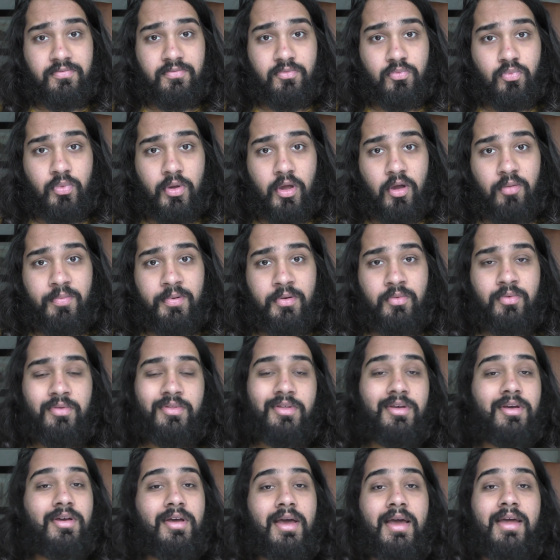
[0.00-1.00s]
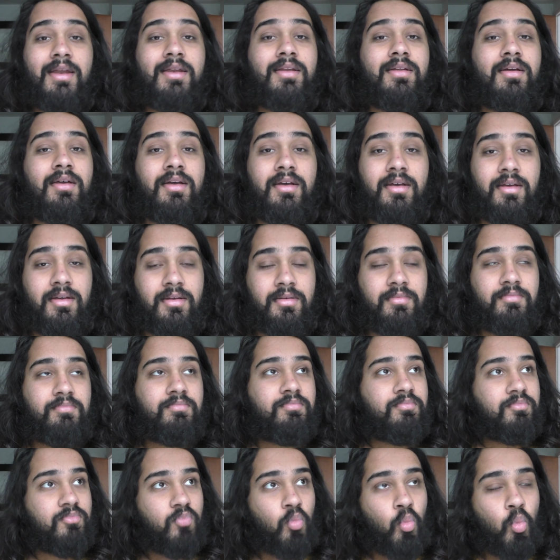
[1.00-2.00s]
we opened with a
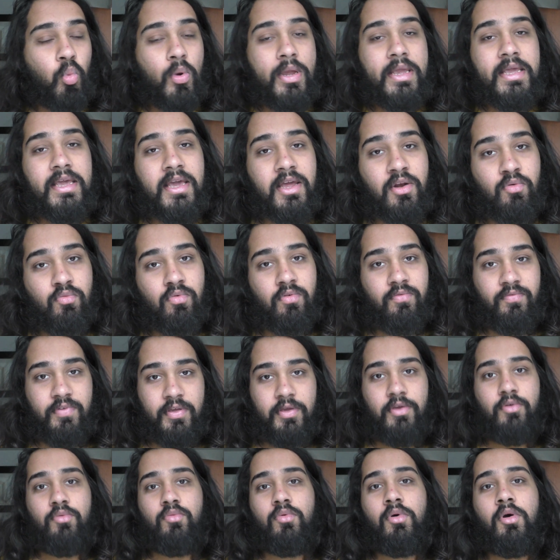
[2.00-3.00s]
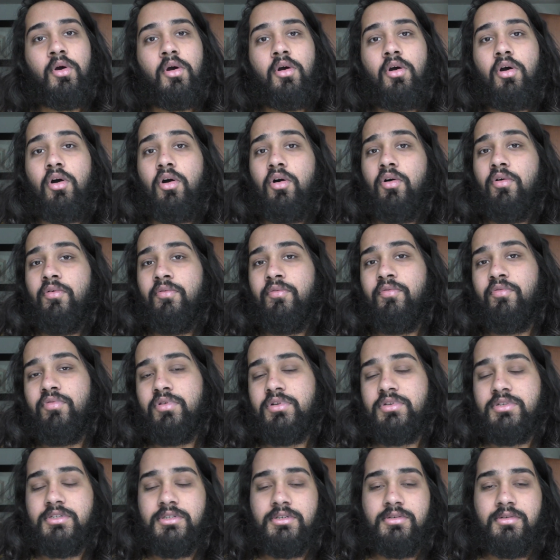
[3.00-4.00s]
weekend review of
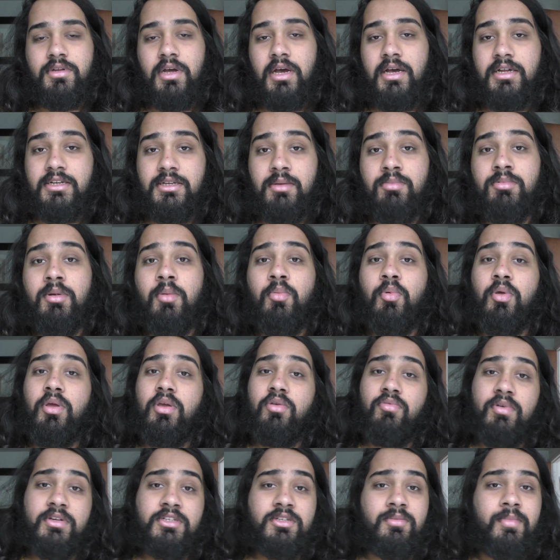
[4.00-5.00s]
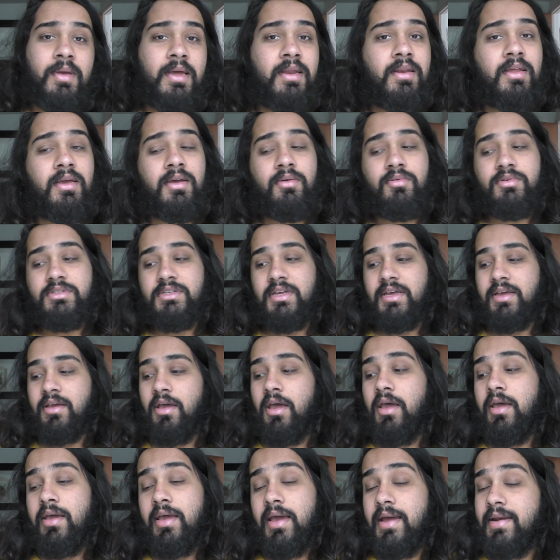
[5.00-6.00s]
WWE WrestleMania. We're saying,
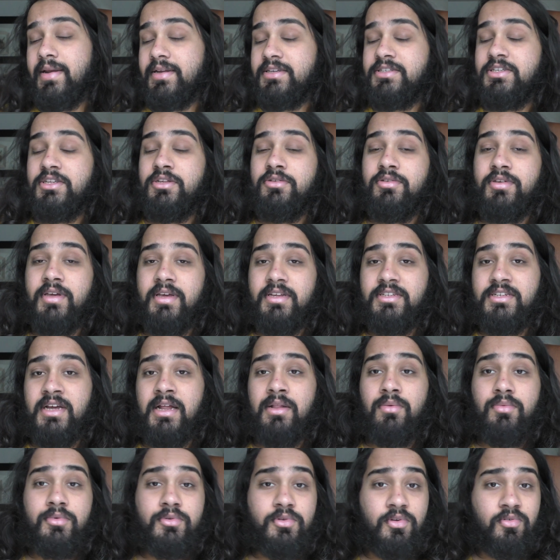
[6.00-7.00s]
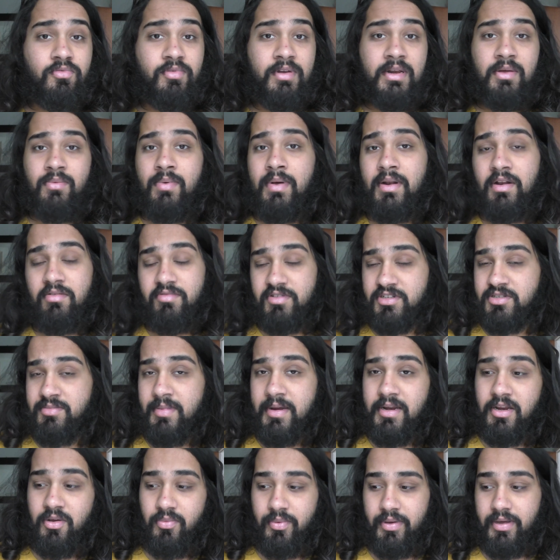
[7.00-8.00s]
hey, NXT UK talent, we're doing really well at
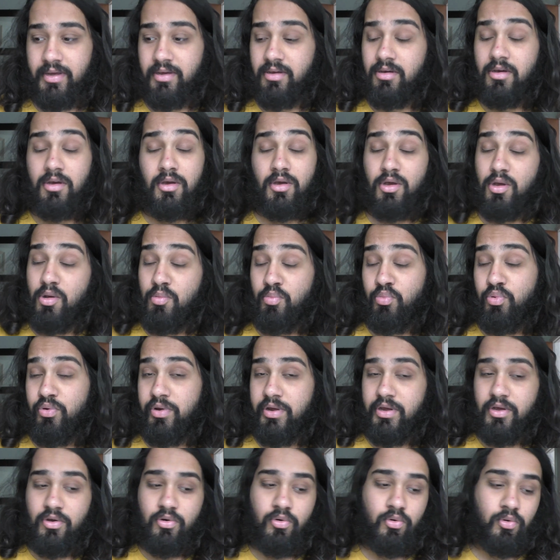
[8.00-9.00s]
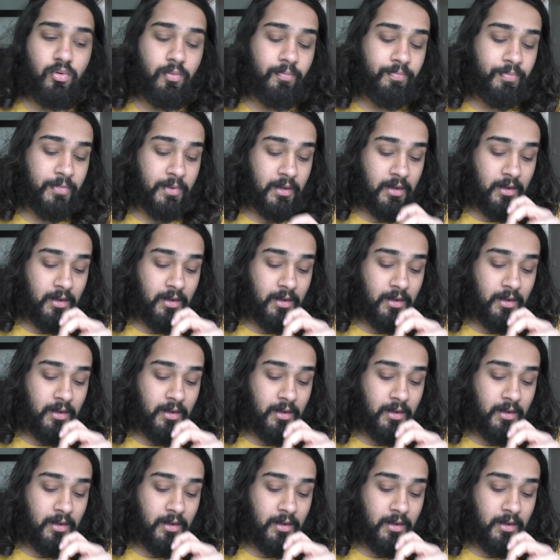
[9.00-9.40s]
WrestleMania week. Pretty cool.